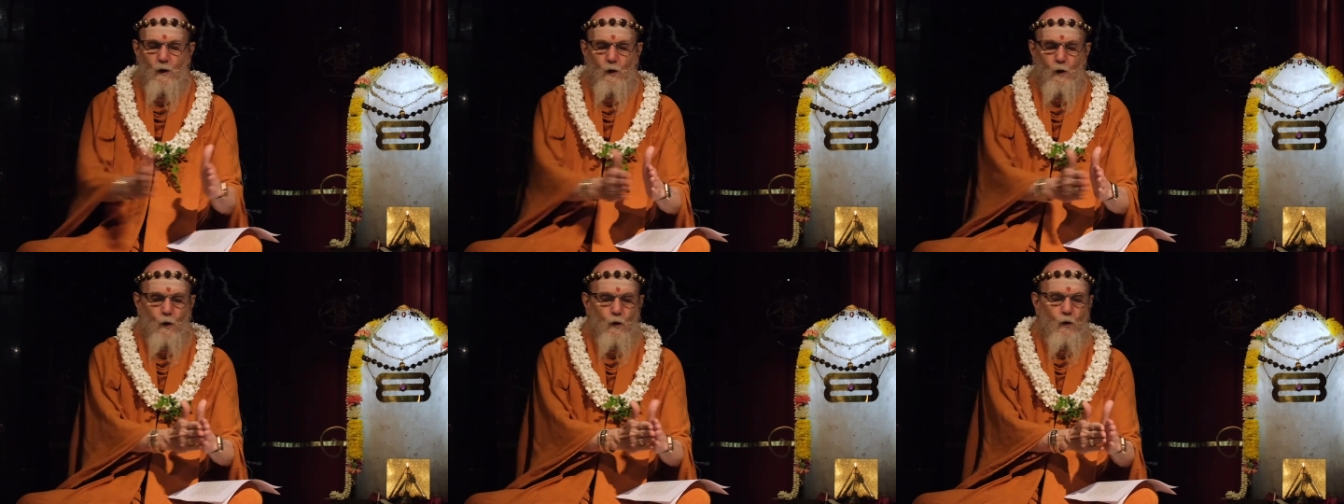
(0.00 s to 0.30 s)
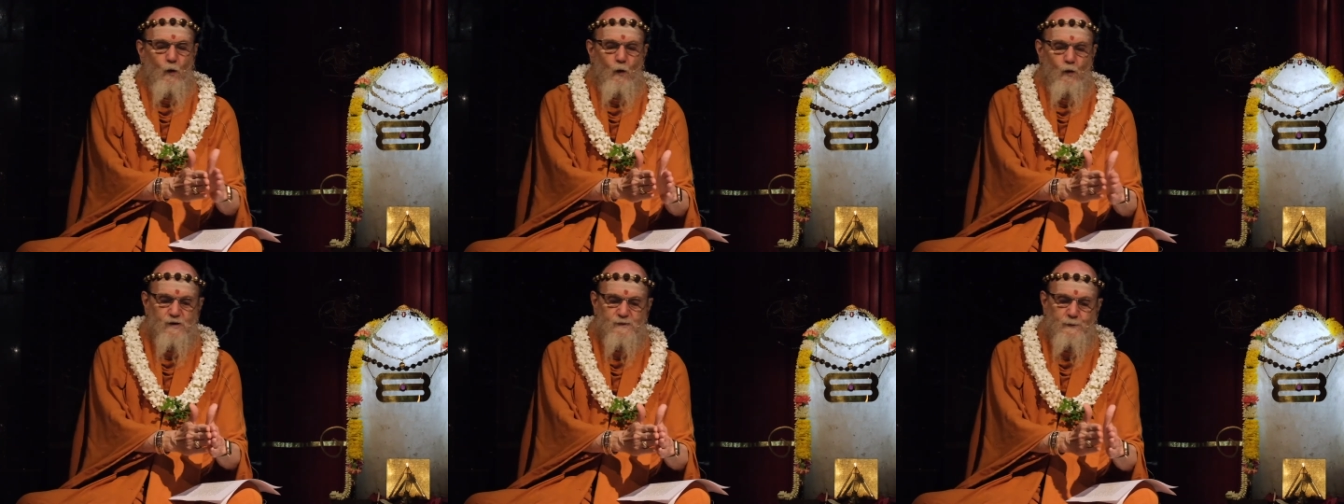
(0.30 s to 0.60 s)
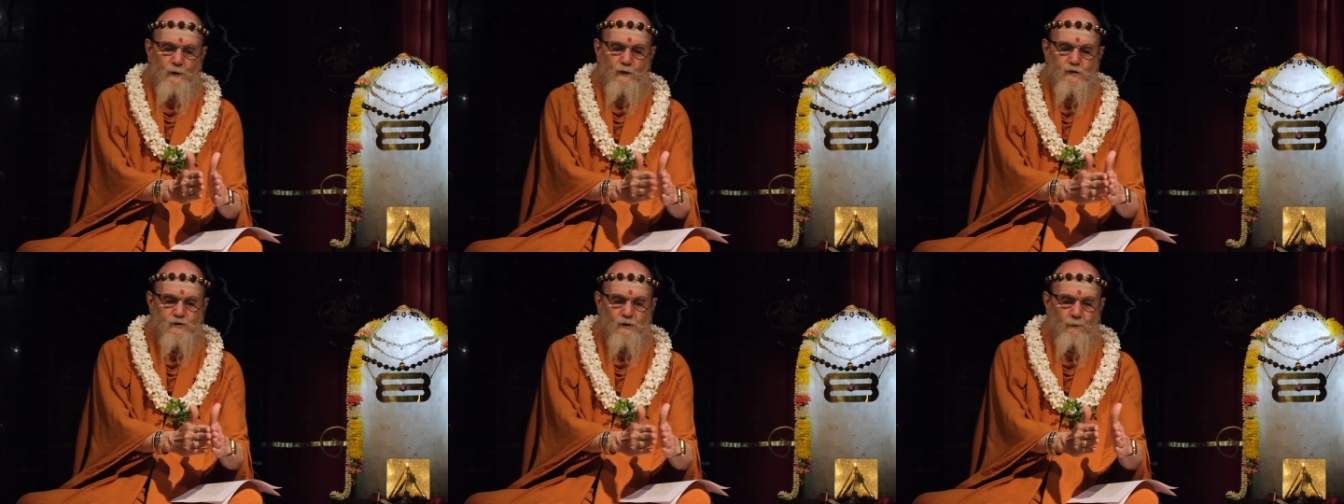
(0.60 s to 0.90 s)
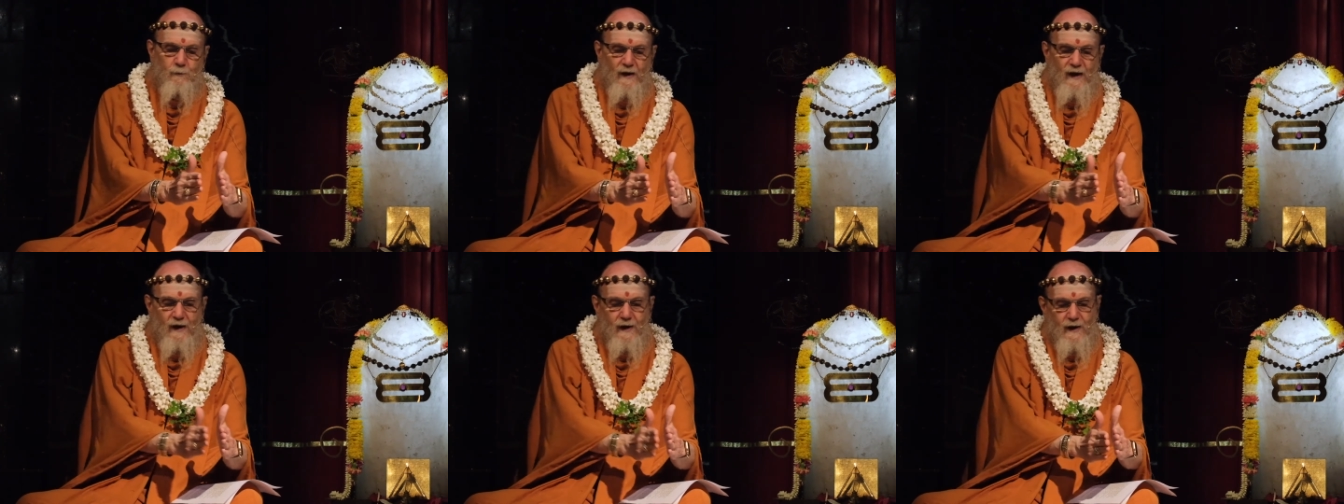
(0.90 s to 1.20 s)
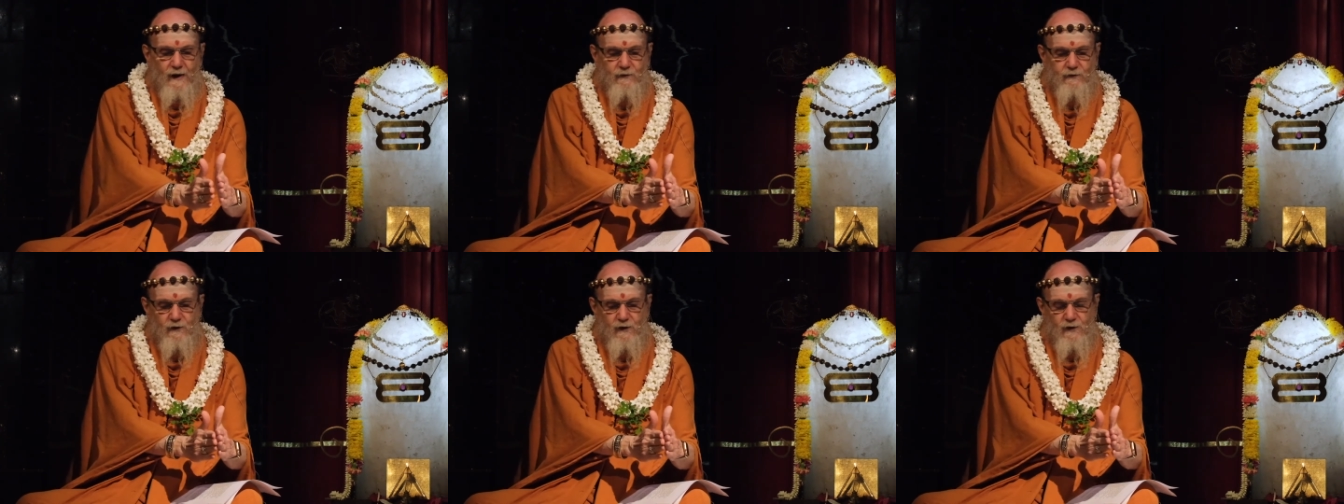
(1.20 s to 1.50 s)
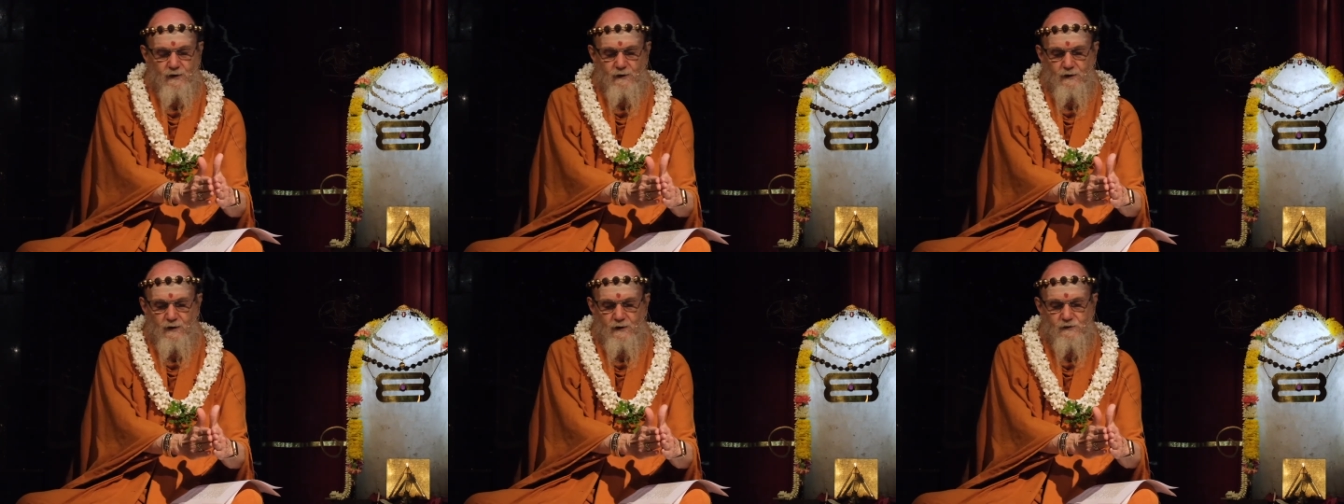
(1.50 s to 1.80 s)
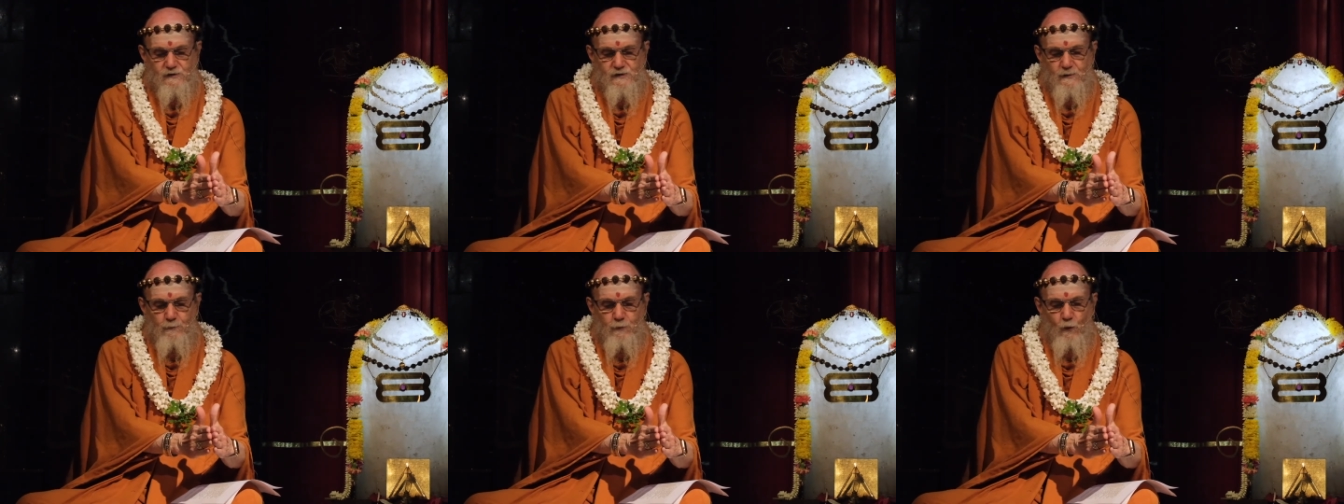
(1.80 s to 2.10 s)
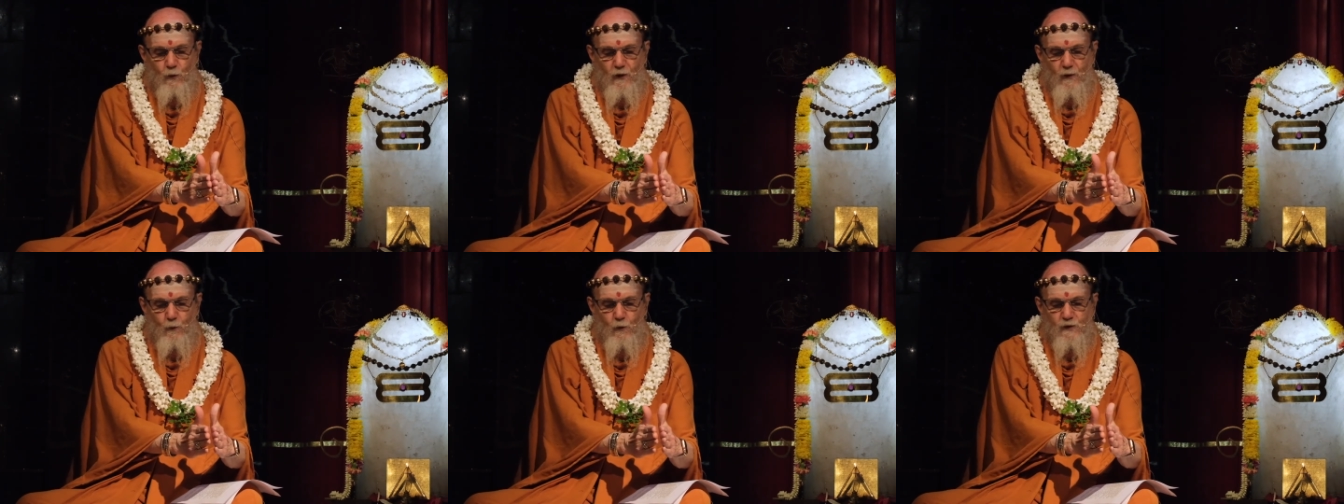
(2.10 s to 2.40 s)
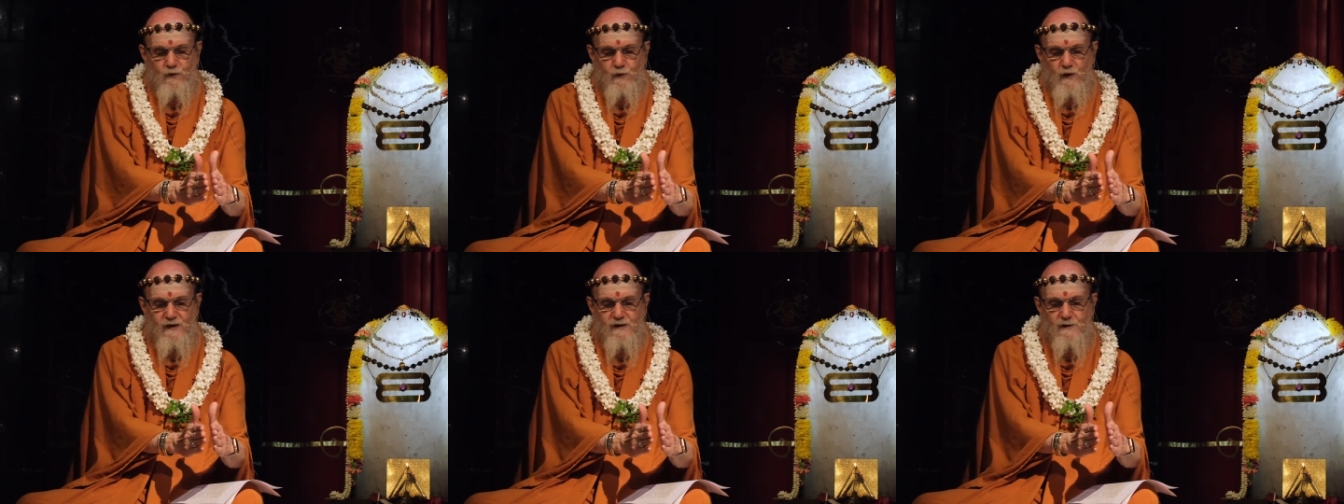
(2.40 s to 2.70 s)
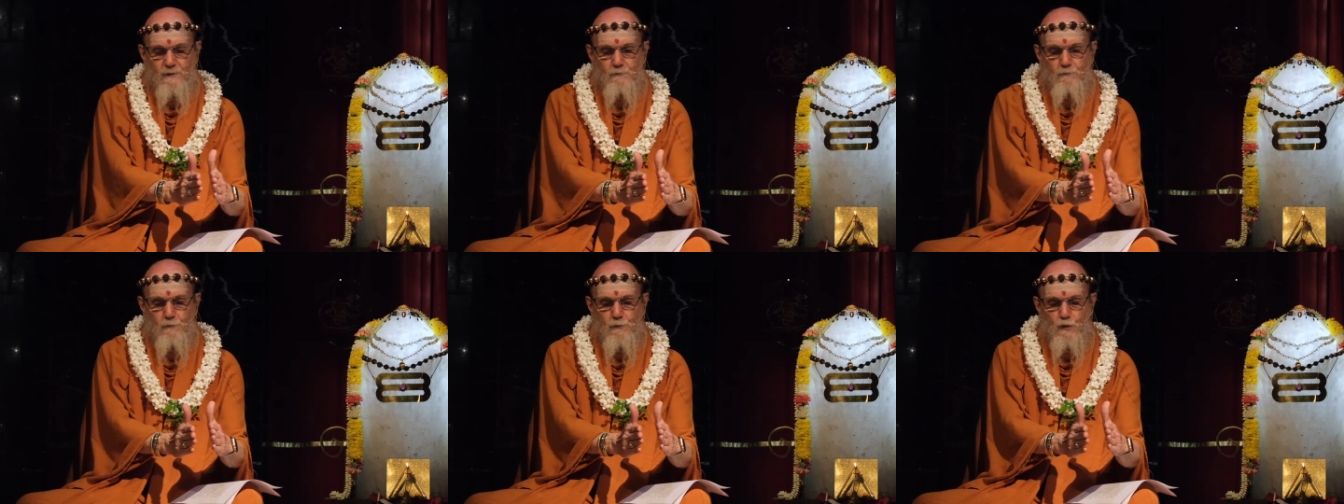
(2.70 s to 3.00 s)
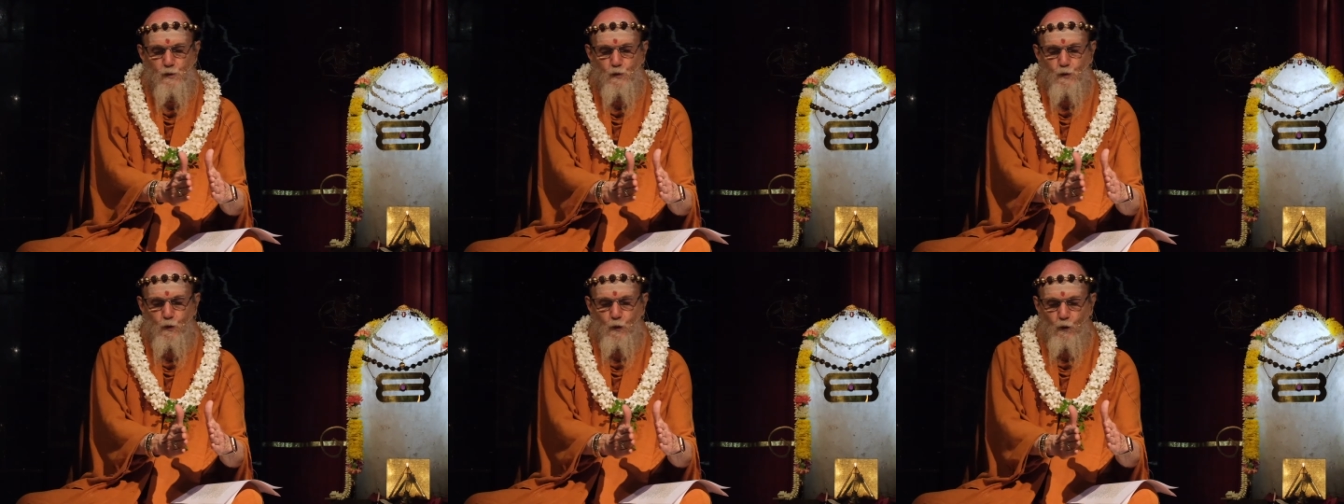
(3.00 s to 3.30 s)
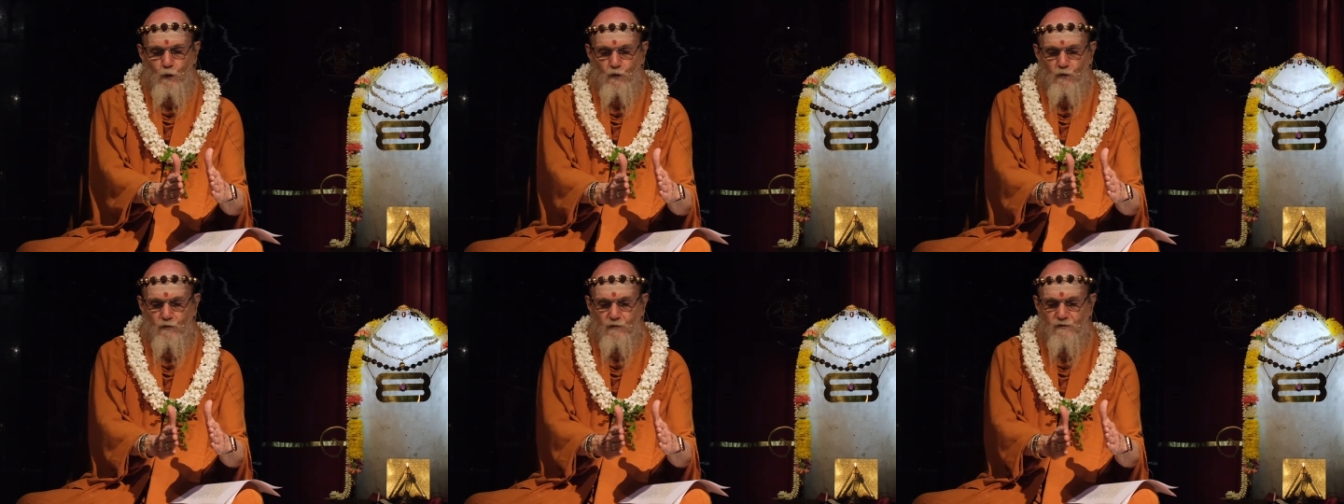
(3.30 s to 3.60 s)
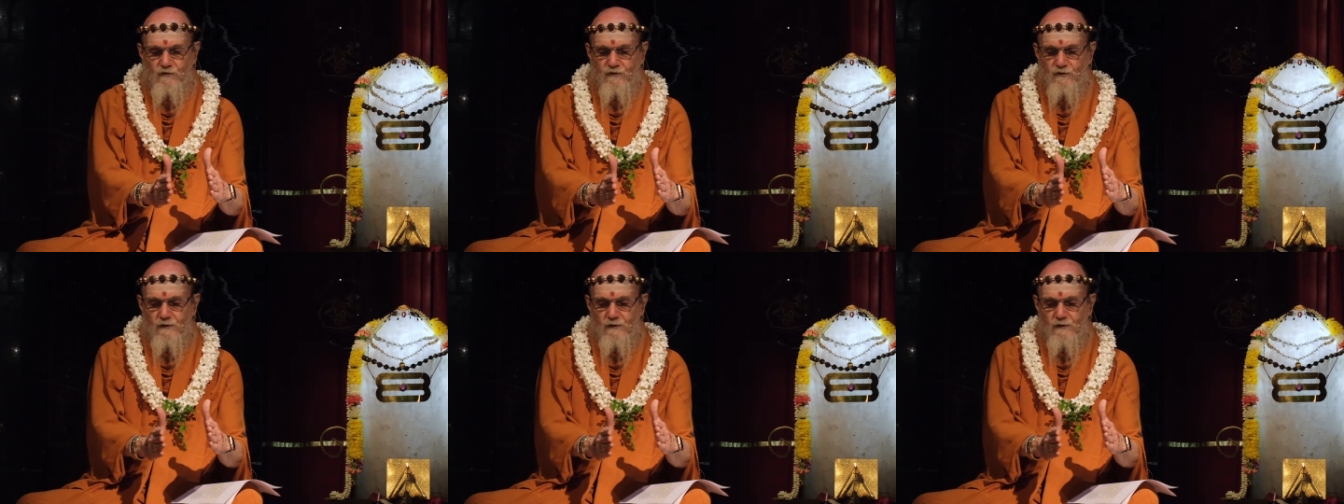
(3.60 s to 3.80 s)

Well, the whole spiritual path is the point we're trying to move